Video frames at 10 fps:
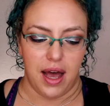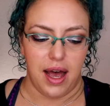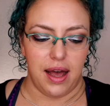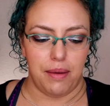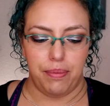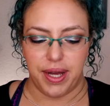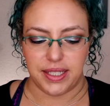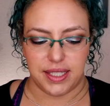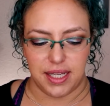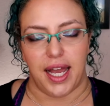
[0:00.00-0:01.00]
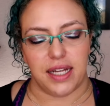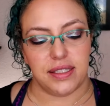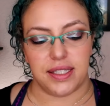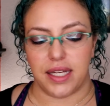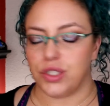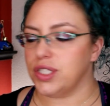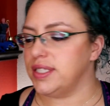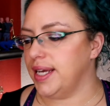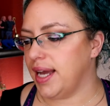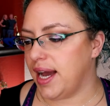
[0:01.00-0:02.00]
Uh, but it's
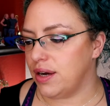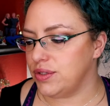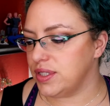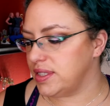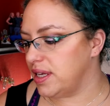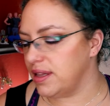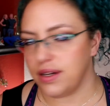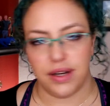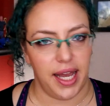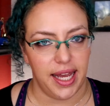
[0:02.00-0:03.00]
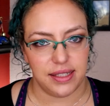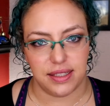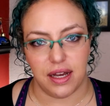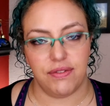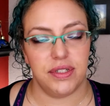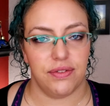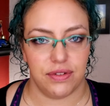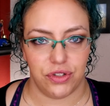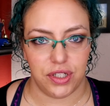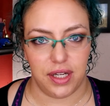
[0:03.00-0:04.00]
interesting how just a little hit of a
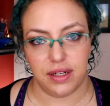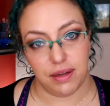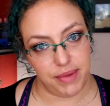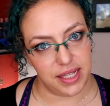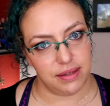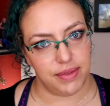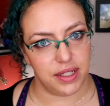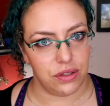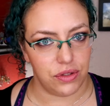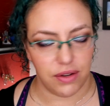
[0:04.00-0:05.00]
different sheen can make something so